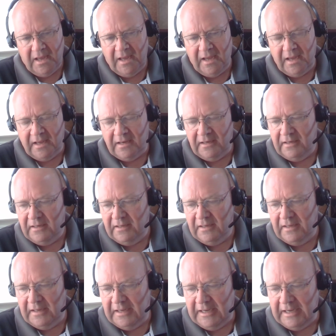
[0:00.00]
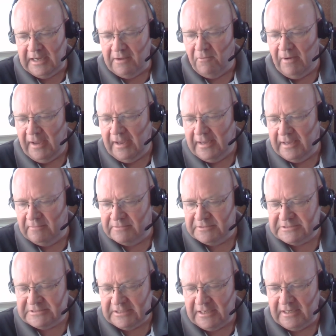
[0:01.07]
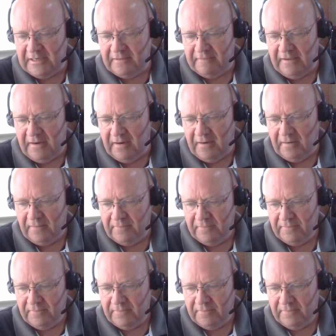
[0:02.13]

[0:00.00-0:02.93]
And anyway, he was sitting there,